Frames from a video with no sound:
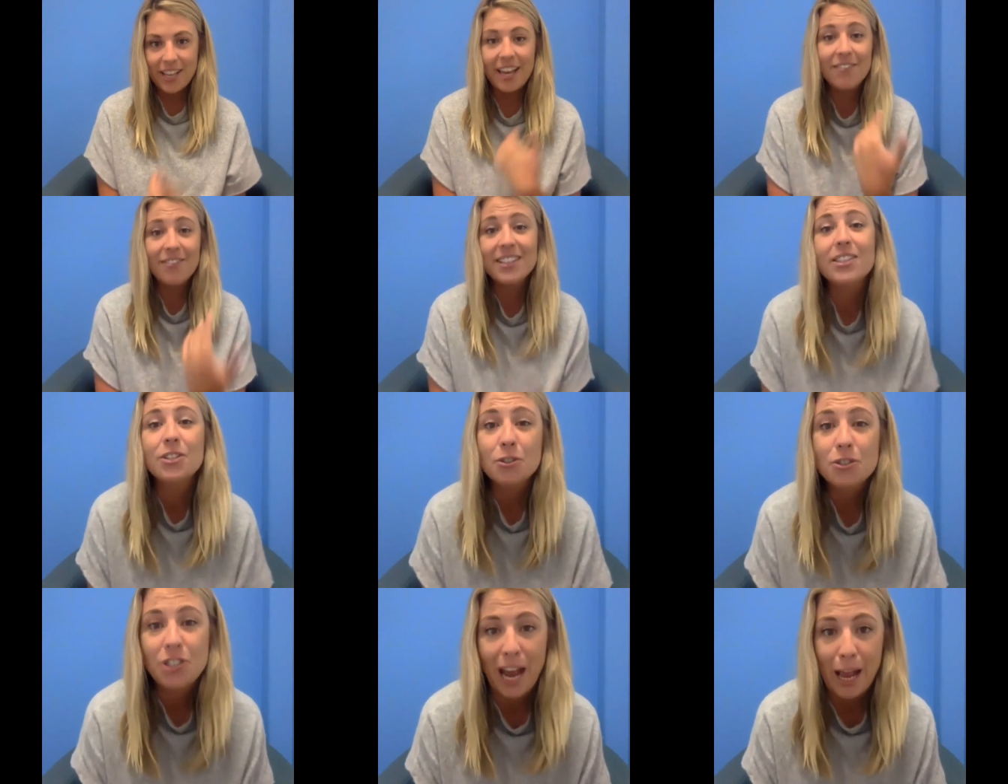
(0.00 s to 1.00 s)
And if this is your
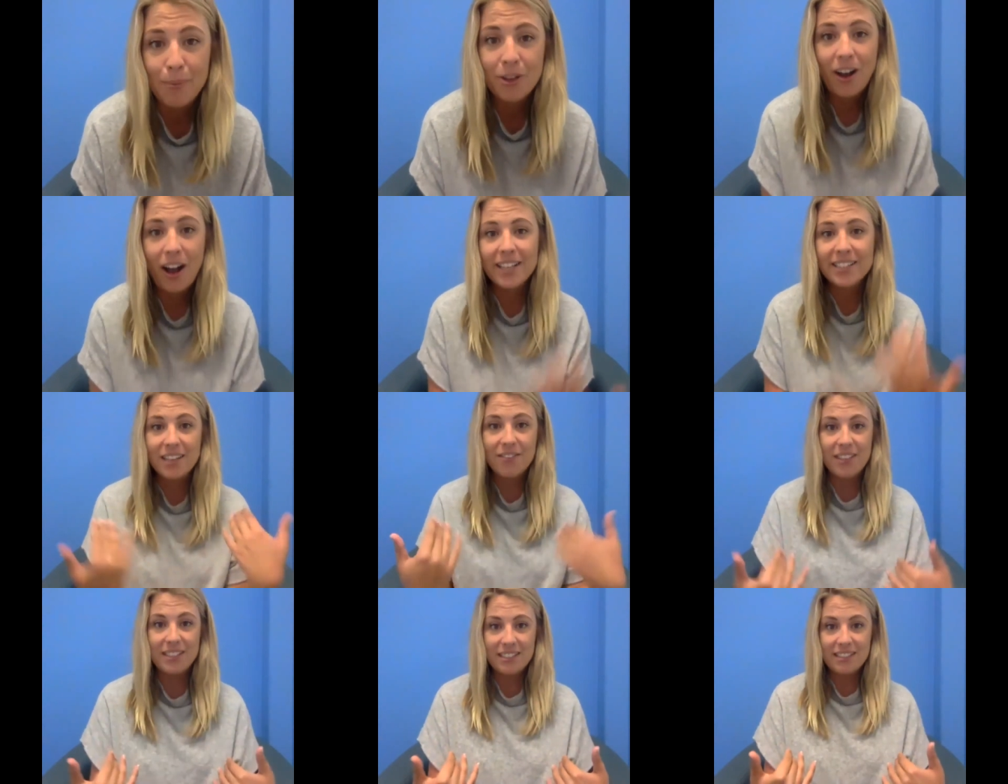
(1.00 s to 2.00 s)
jam, you guys, if
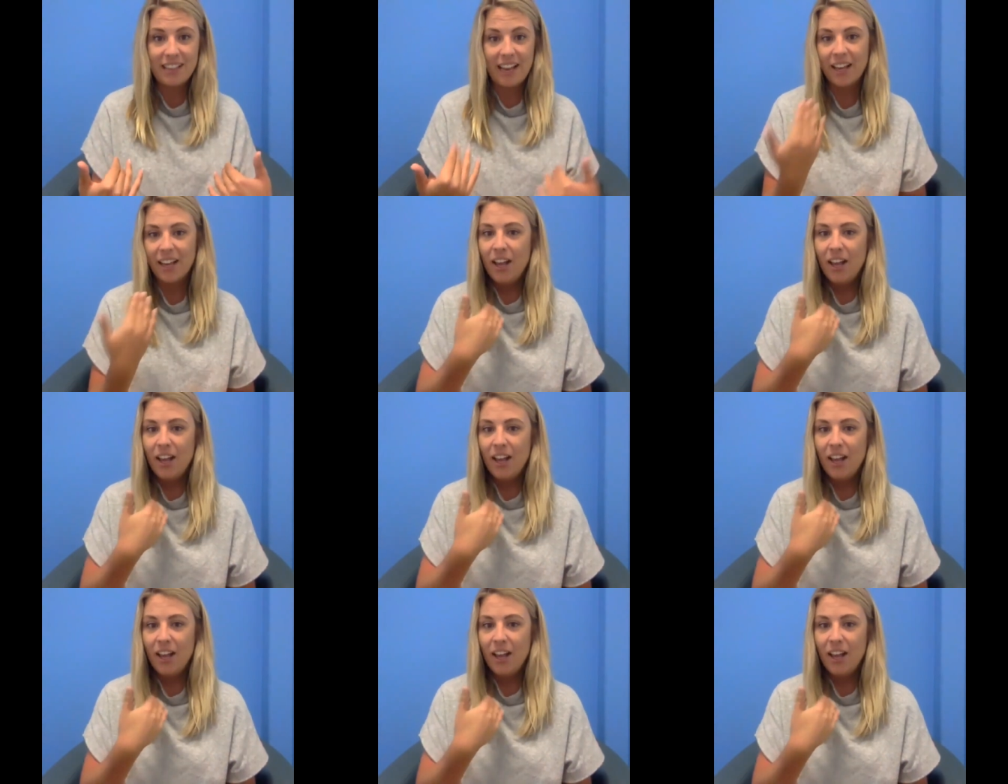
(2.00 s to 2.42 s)
this is like